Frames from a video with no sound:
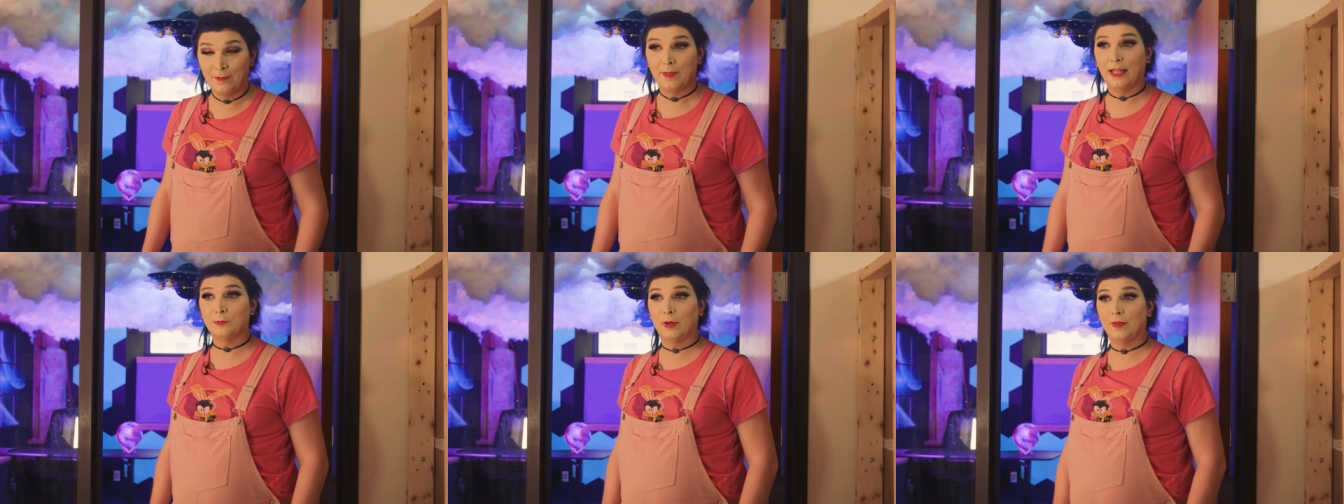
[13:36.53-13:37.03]

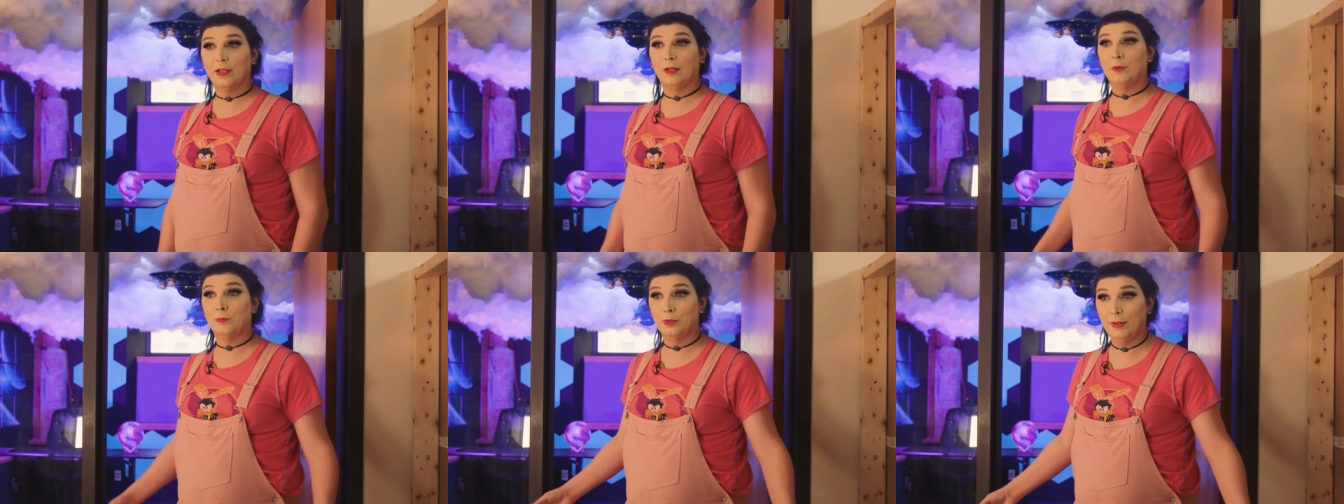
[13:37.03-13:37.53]
That's why they
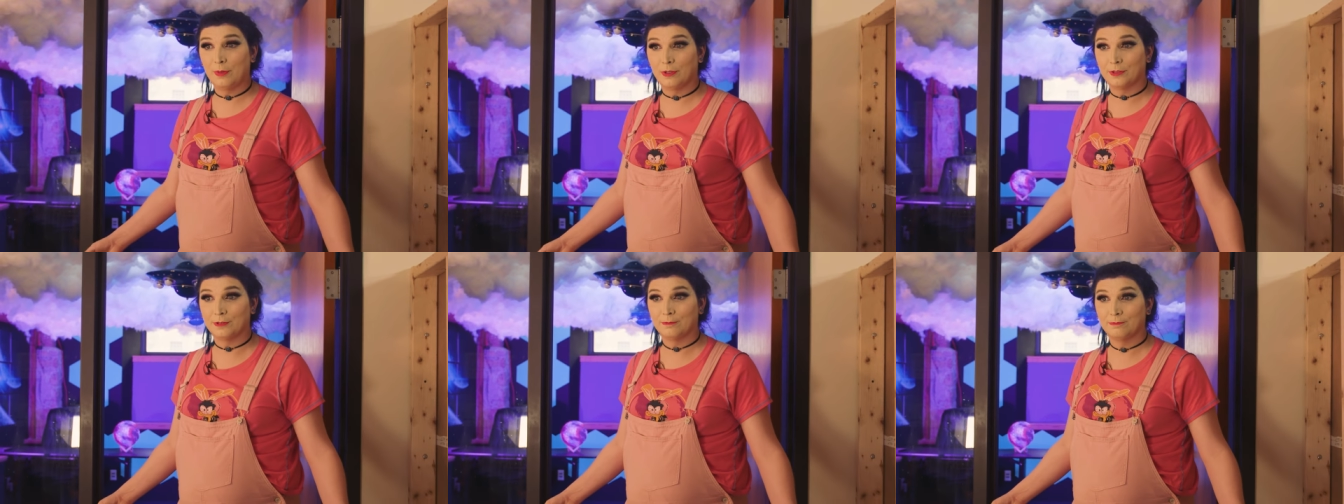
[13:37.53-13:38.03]
call them
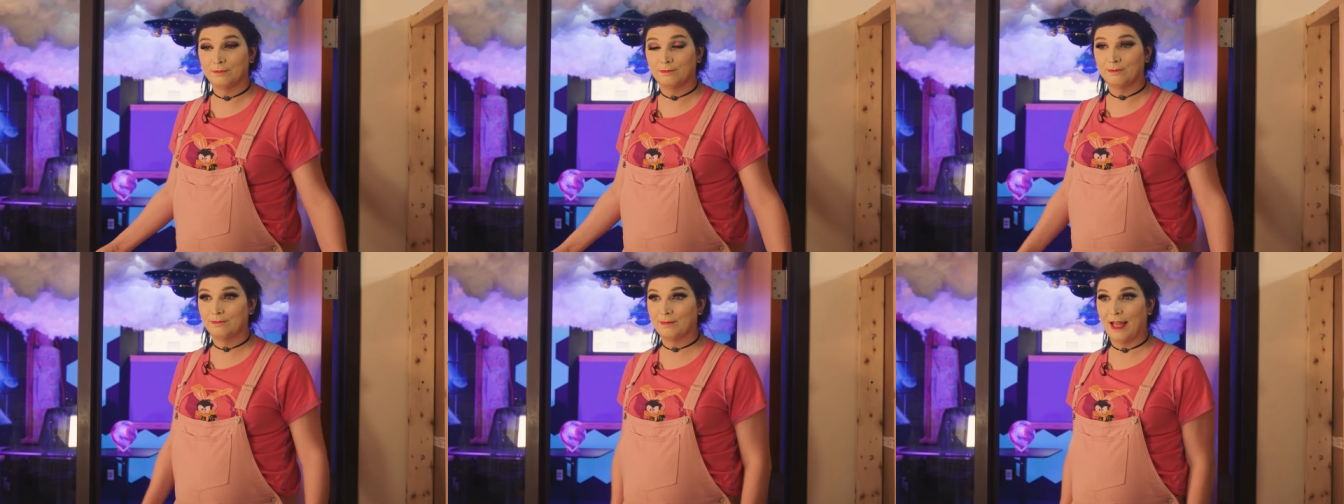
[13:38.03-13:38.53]
plumbers.
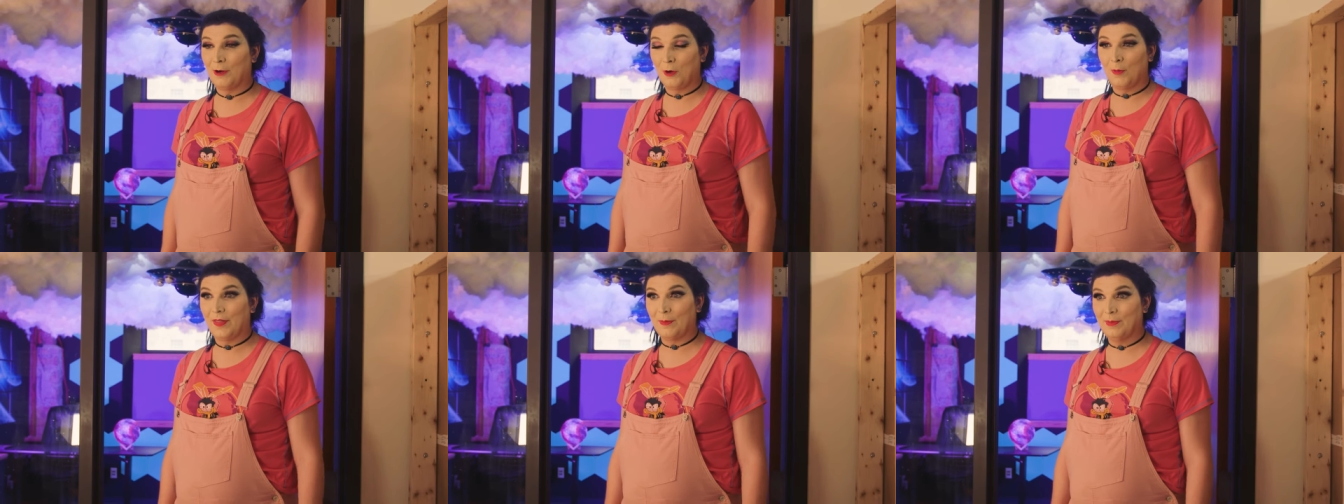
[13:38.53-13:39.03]
I don't
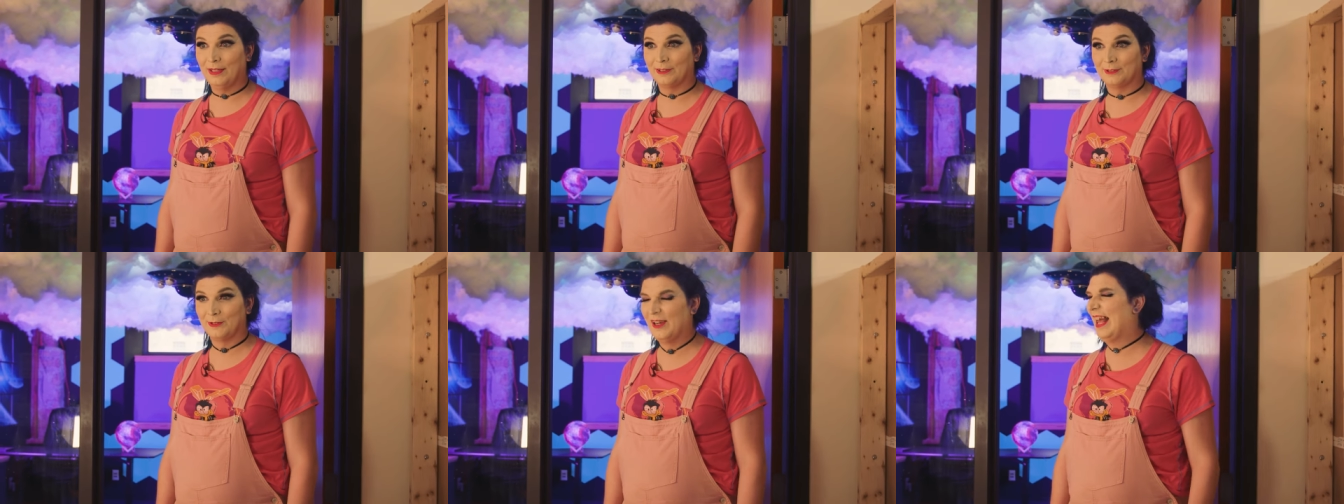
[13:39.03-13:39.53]
know what that
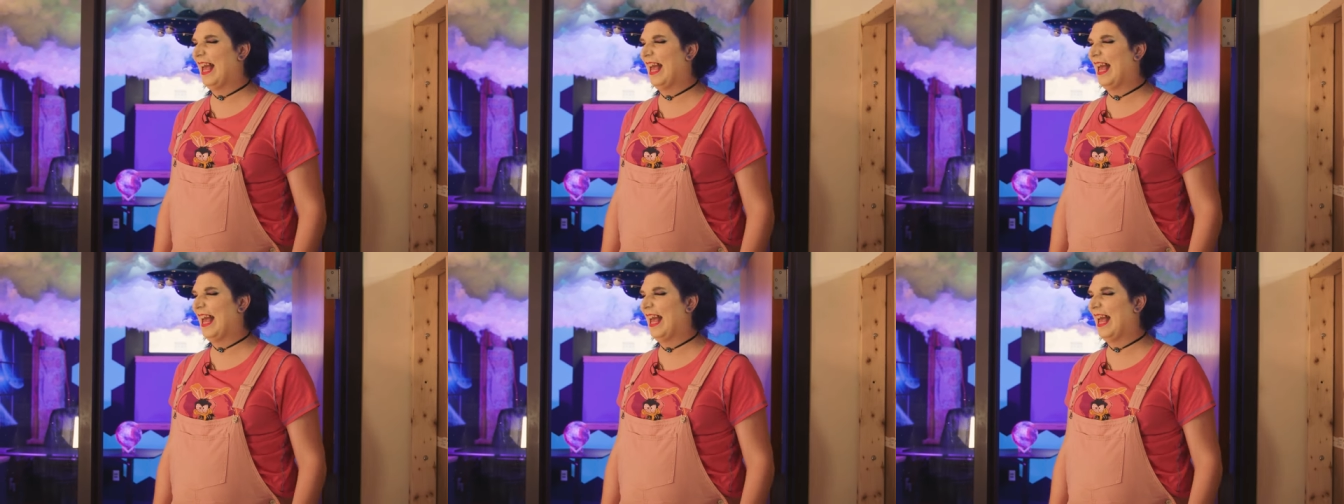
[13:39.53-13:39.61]
means.